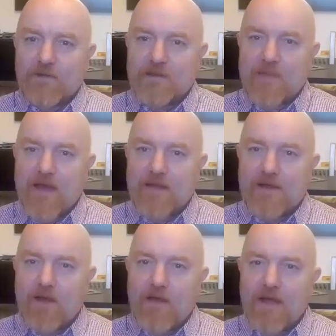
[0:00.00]
about.
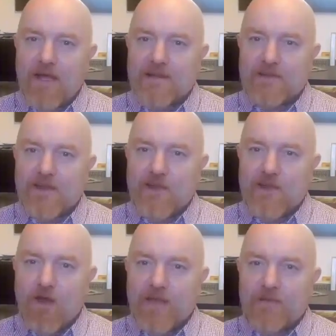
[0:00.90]
I had a
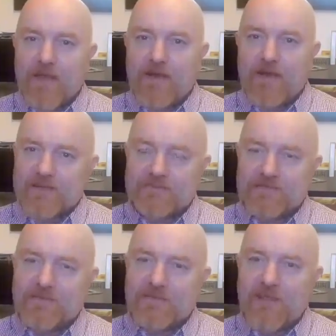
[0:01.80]
night where I was
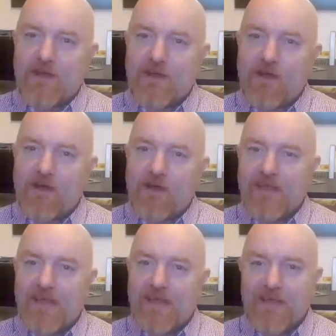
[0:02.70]
on
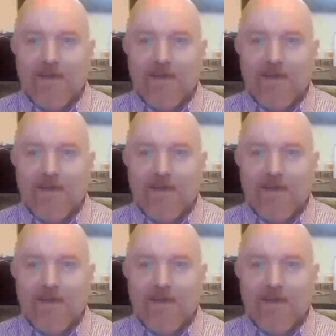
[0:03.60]
fire.